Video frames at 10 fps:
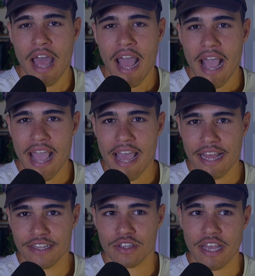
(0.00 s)

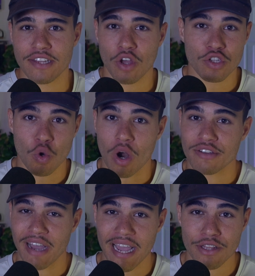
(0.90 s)
And it's also our
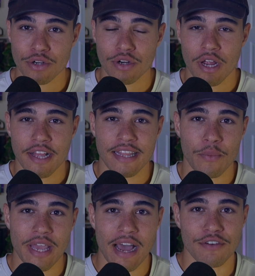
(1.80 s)
dialer that we
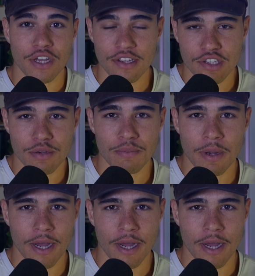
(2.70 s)
have a custom